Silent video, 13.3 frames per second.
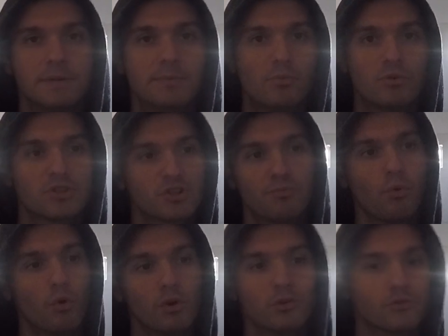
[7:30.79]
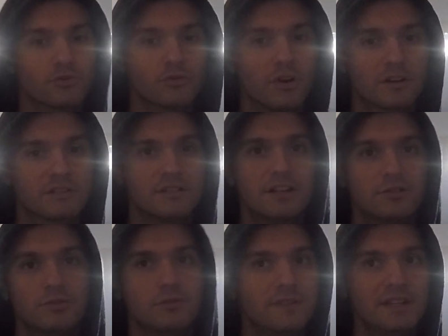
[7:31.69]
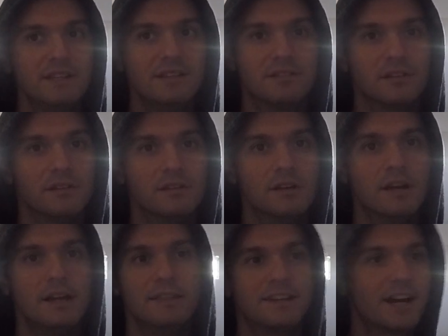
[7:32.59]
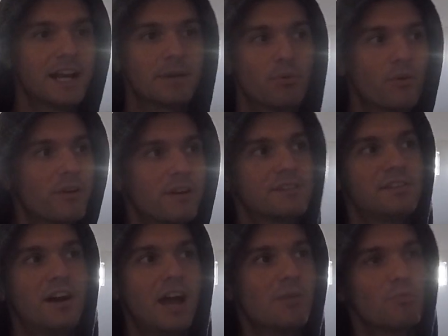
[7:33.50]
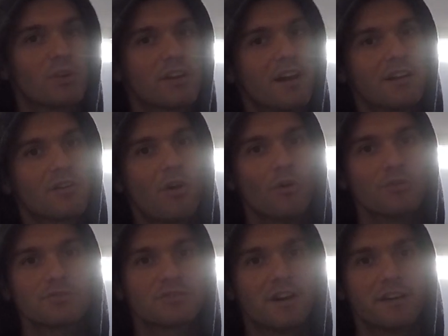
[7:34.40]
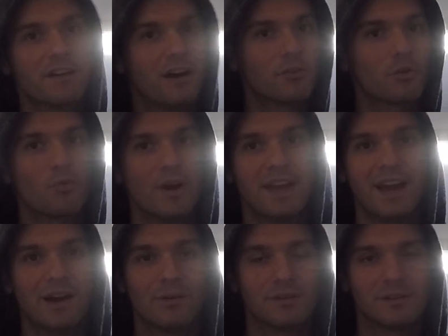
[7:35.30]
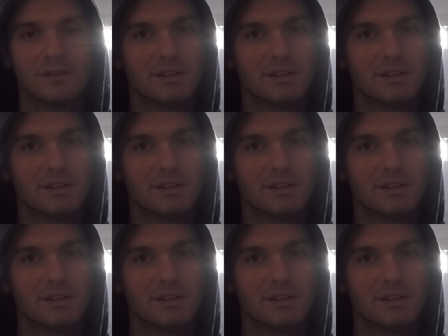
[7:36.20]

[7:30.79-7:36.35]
People want sportier trucks and SUVs, and they kind of brought it at a time where cars are kind of on their way out.